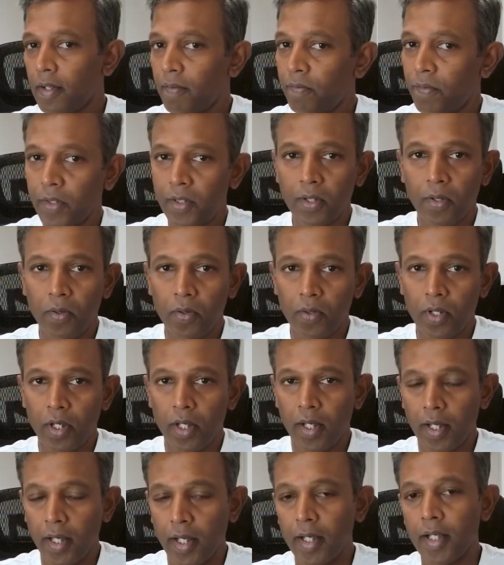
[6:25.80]
without
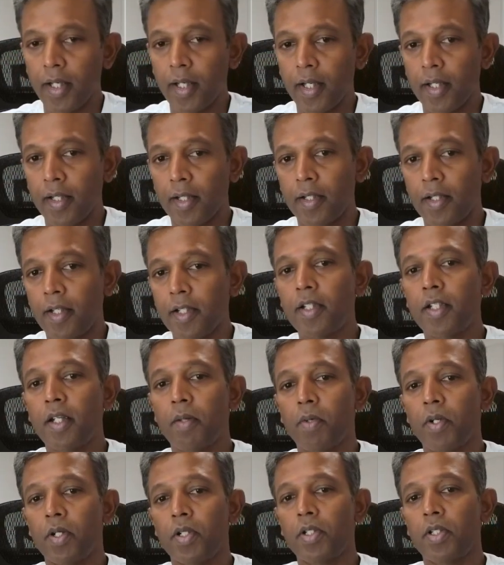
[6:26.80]
any
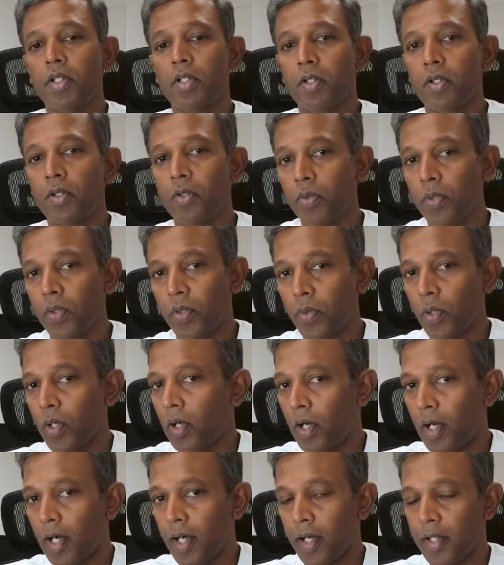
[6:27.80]
disturbance to
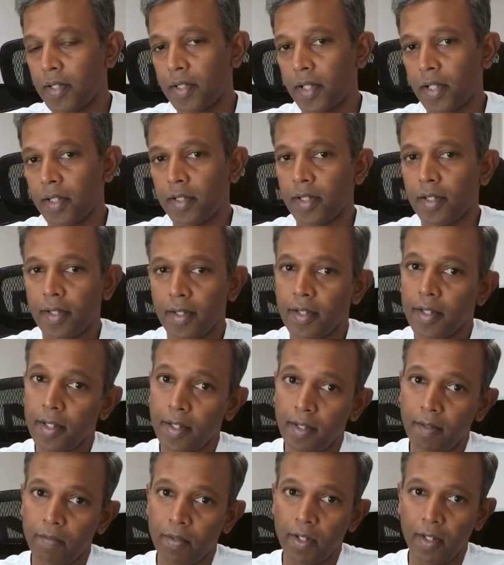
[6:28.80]
your organization,
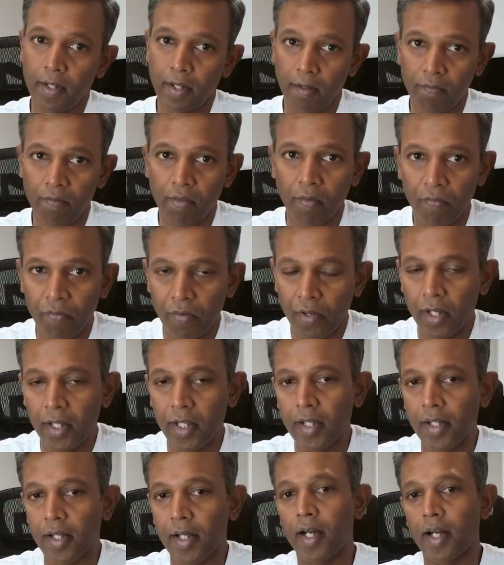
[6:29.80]
even if the
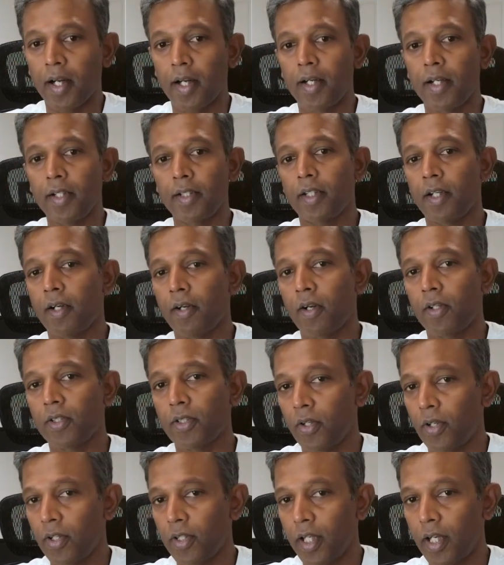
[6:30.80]
failure occurs across
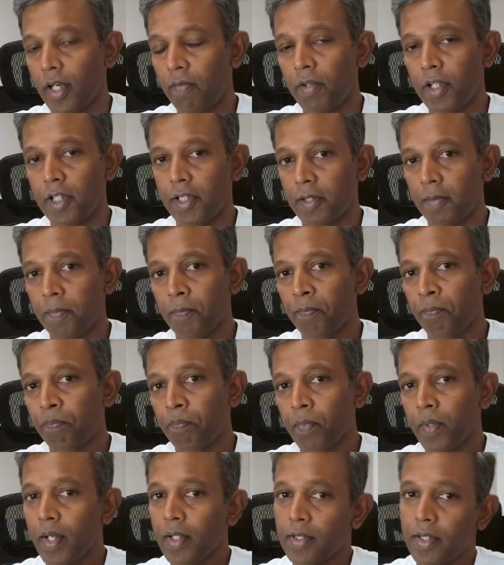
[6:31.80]
all the levels.
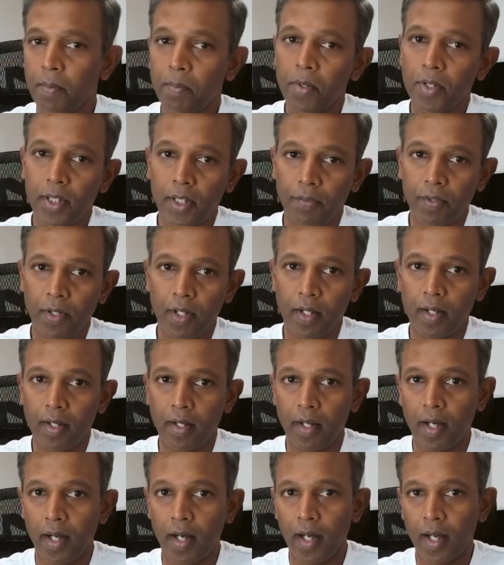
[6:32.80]
Suppose if you are
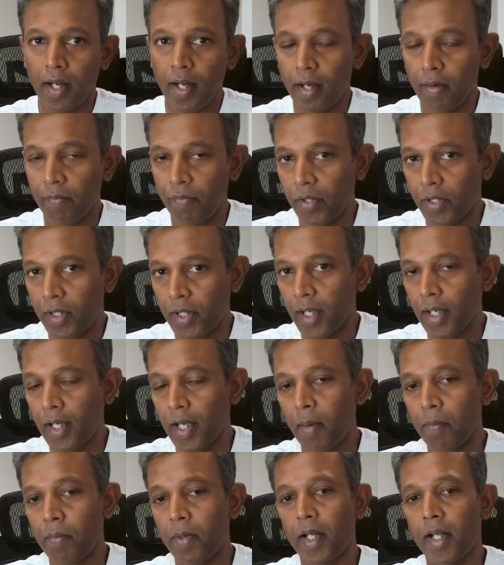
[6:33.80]
uh, if you take
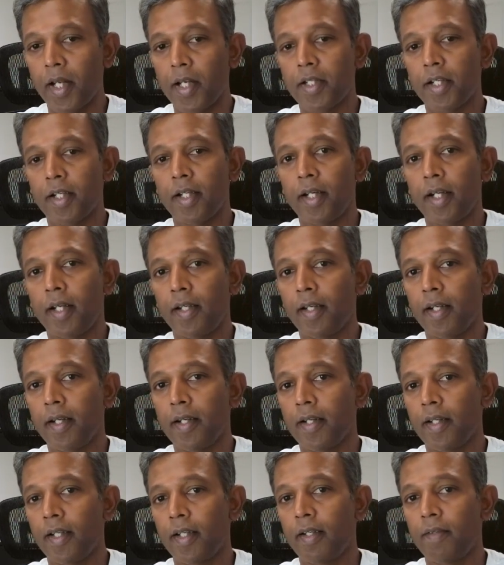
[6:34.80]
application layer,
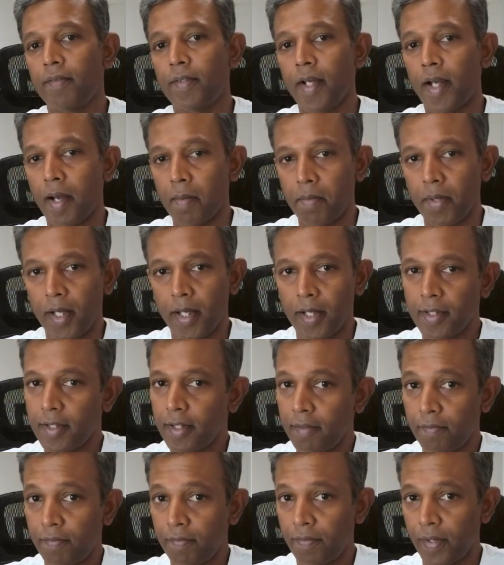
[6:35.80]
if the
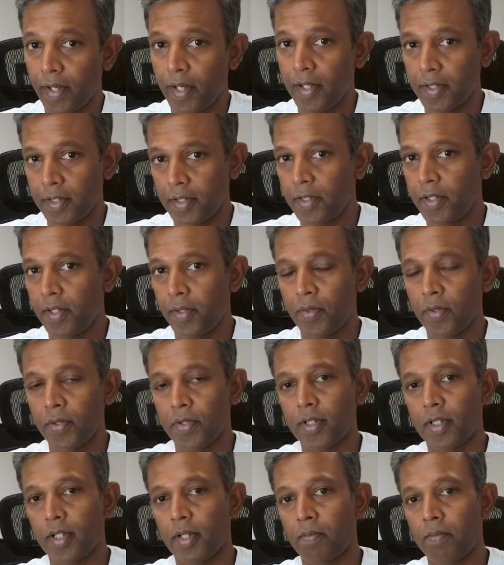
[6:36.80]
application fails due to
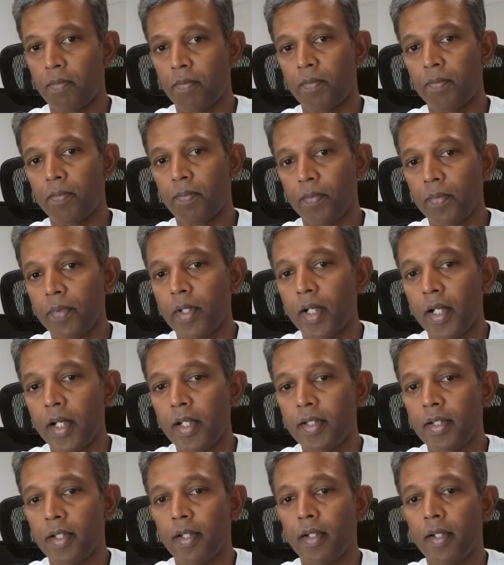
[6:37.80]
some
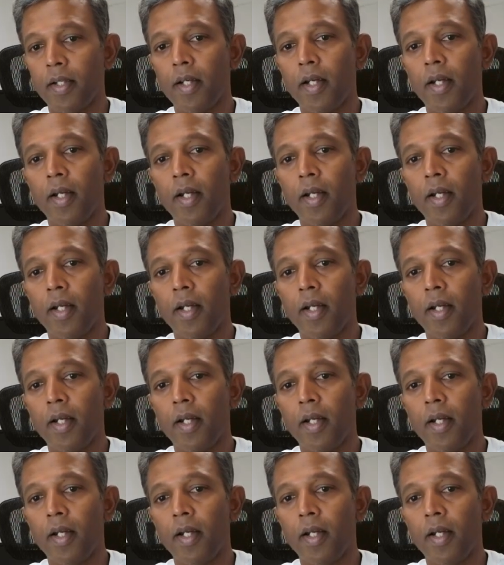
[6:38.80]
reason,